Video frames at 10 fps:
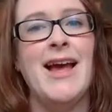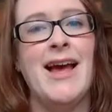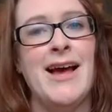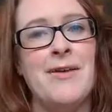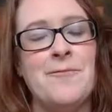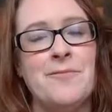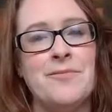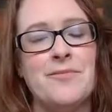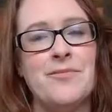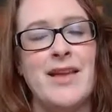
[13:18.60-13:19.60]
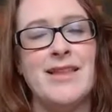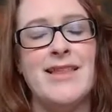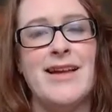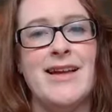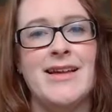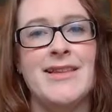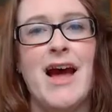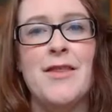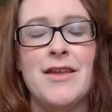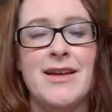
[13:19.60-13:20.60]
The
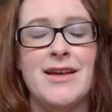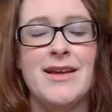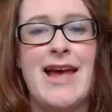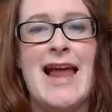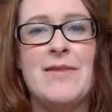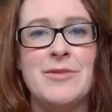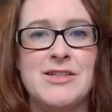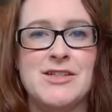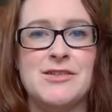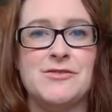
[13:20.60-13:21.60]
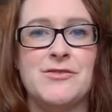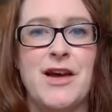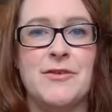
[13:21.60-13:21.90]
other element of